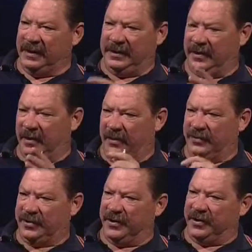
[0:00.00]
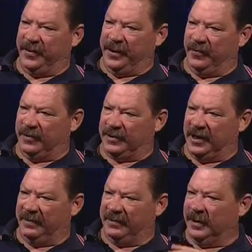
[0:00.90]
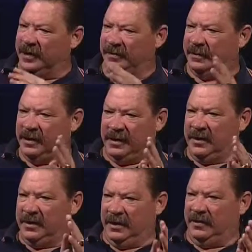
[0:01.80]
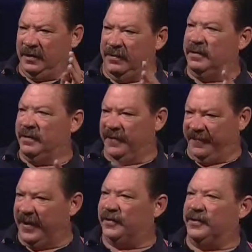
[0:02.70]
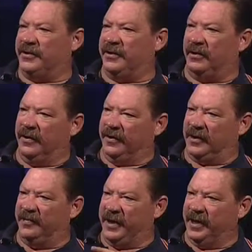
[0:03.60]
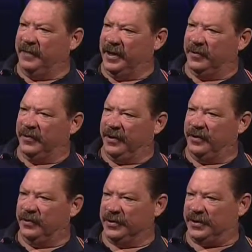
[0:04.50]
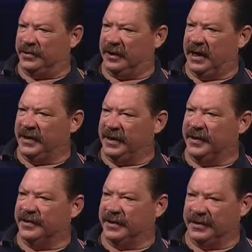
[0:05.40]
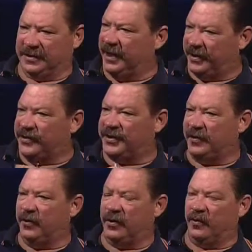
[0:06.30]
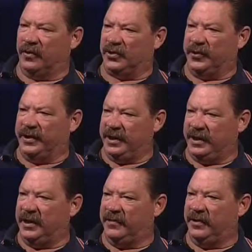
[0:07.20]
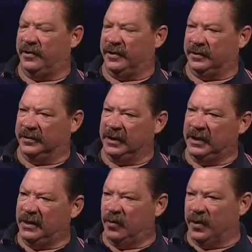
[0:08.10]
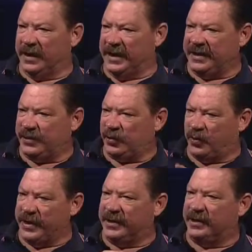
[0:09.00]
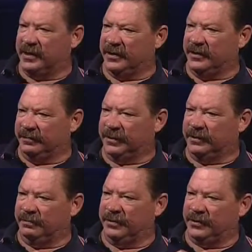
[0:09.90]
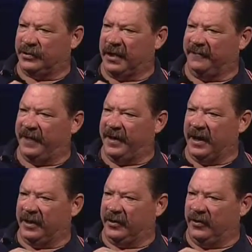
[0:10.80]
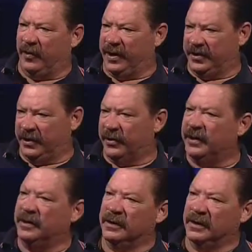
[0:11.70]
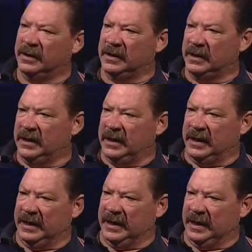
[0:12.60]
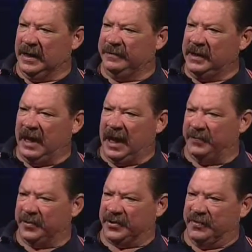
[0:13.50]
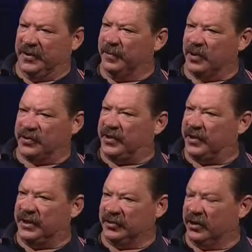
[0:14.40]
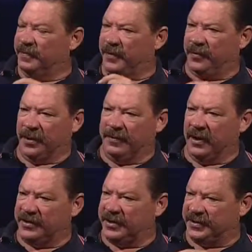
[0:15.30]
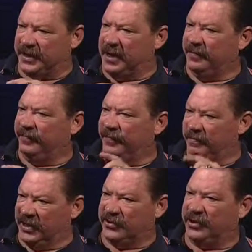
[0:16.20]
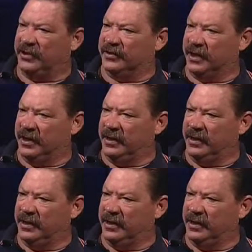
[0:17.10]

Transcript: I, you know, I was on the committee at one time and, and the veterans that are on the committee come up with, with, certain ideas, and it's like you said, what works you, you keep doing, and what needs tweaked, then you, you, you try to find out a good way to do it and uh, I presume that most of the things are going to be pretty much the same this year as